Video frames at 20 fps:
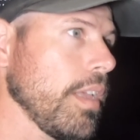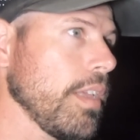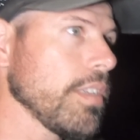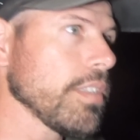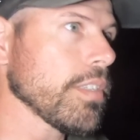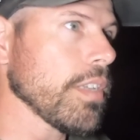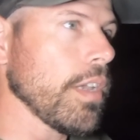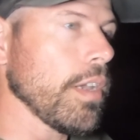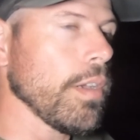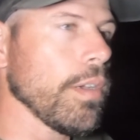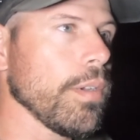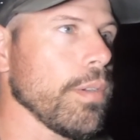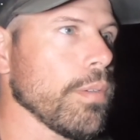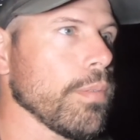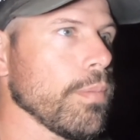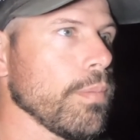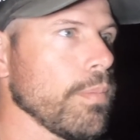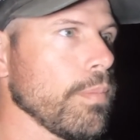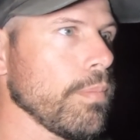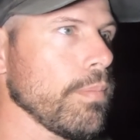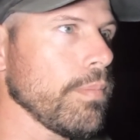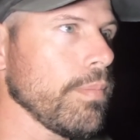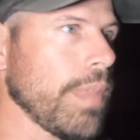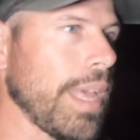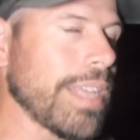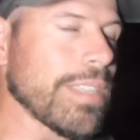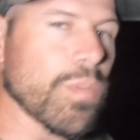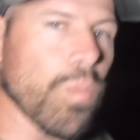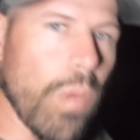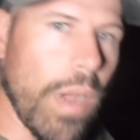So
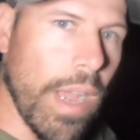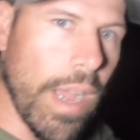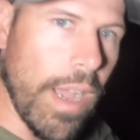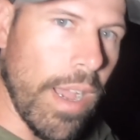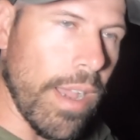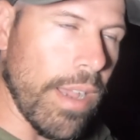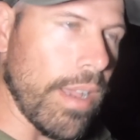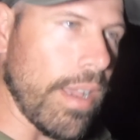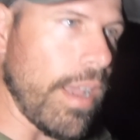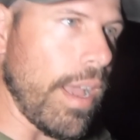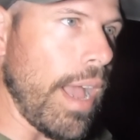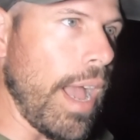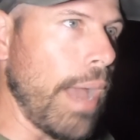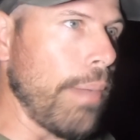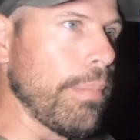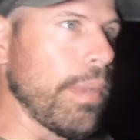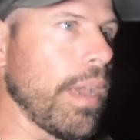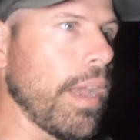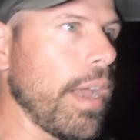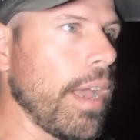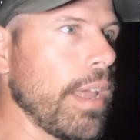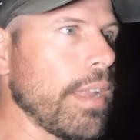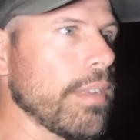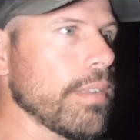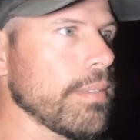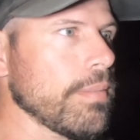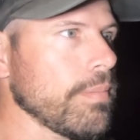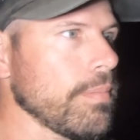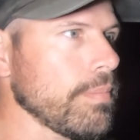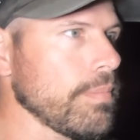that's why I'm not,
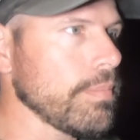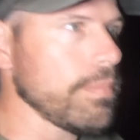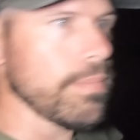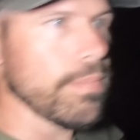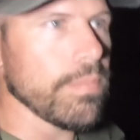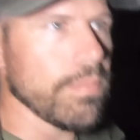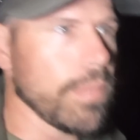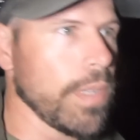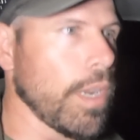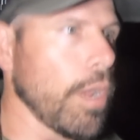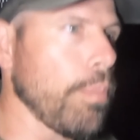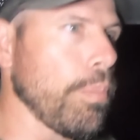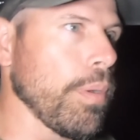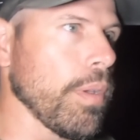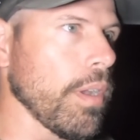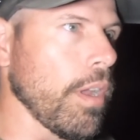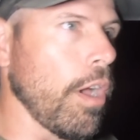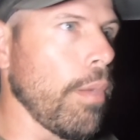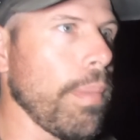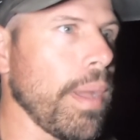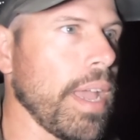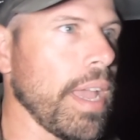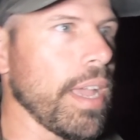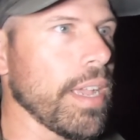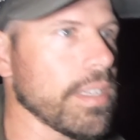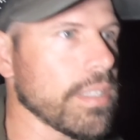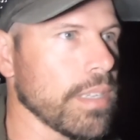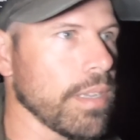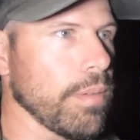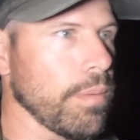you know, putting all my
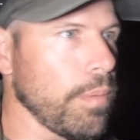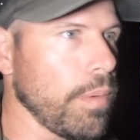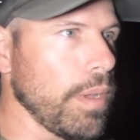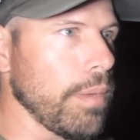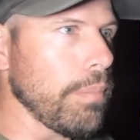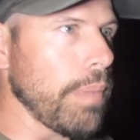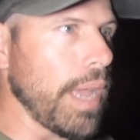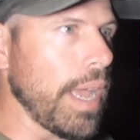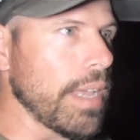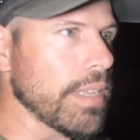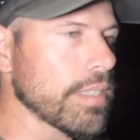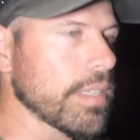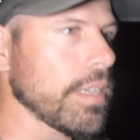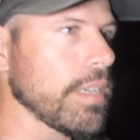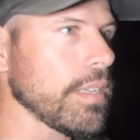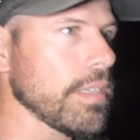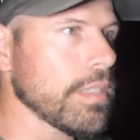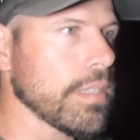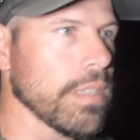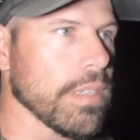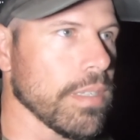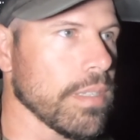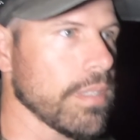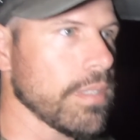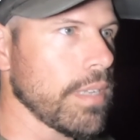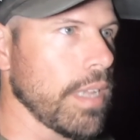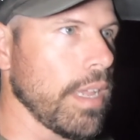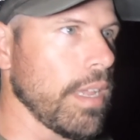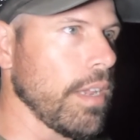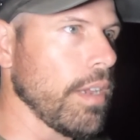eggs in one basket to
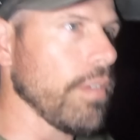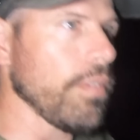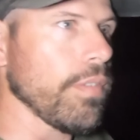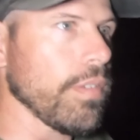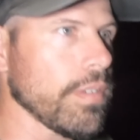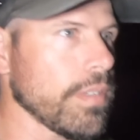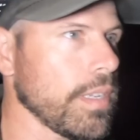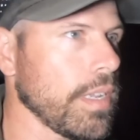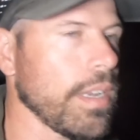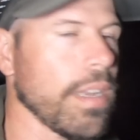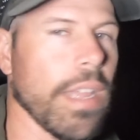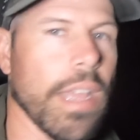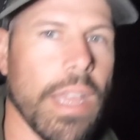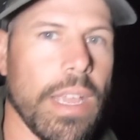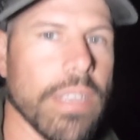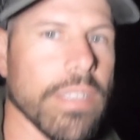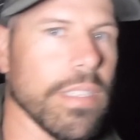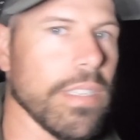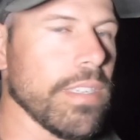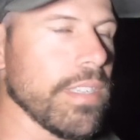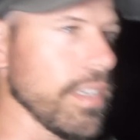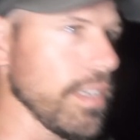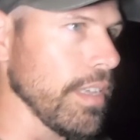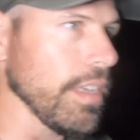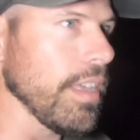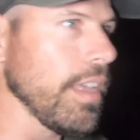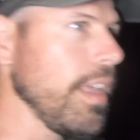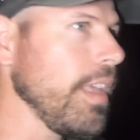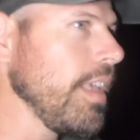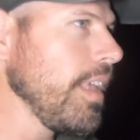stay here for 10 days
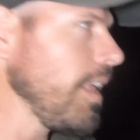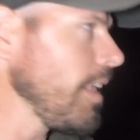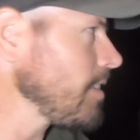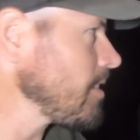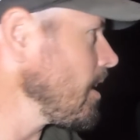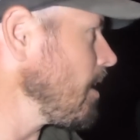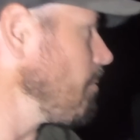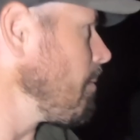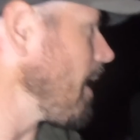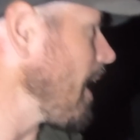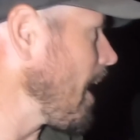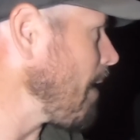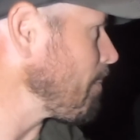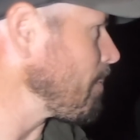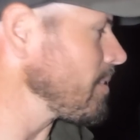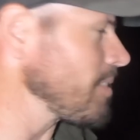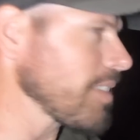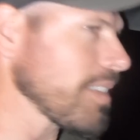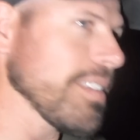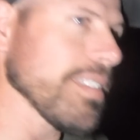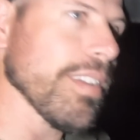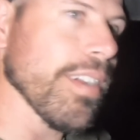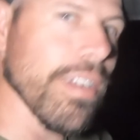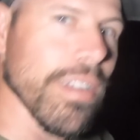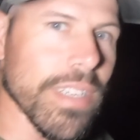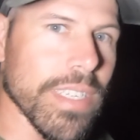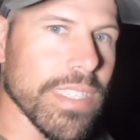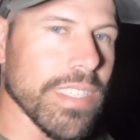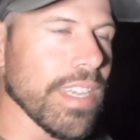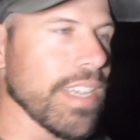until something happens, because
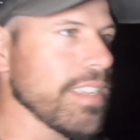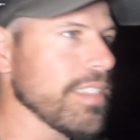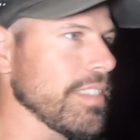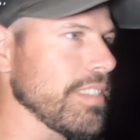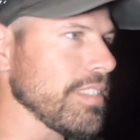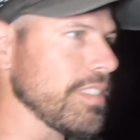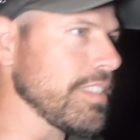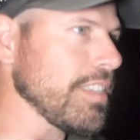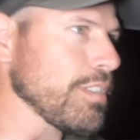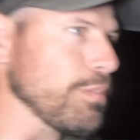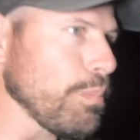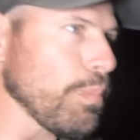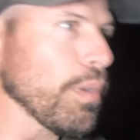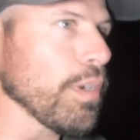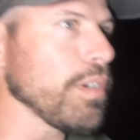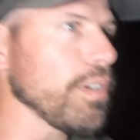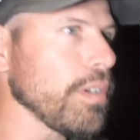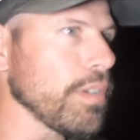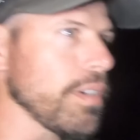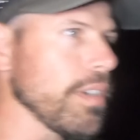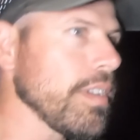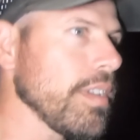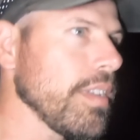early season is just brutal.